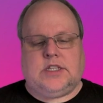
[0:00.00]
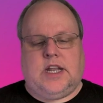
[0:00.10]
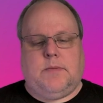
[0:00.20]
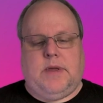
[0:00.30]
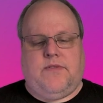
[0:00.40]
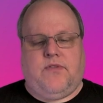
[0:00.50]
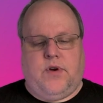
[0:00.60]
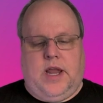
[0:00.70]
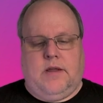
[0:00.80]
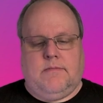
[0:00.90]
going to be
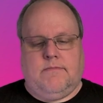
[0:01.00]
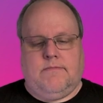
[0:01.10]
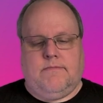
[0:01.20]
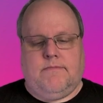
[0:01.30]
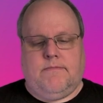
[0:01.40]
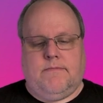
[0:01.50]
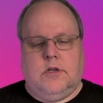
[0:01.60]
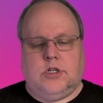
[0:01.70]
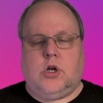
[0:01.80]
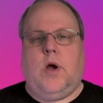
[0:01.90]
free.
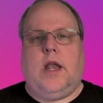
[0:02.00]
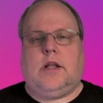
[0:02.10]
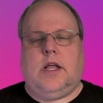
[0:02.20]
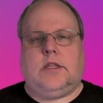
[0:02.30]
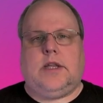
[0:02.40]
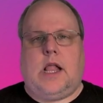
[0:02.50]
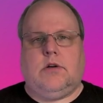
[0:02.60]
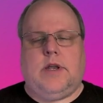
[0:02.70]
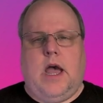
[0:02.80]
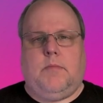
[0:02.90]
So go ahead and click the
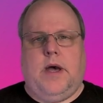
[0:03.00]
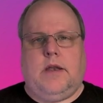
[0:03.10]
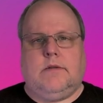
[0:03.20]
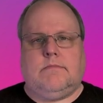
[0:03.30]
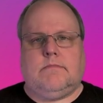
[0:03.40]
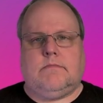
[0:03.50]
Download Now button.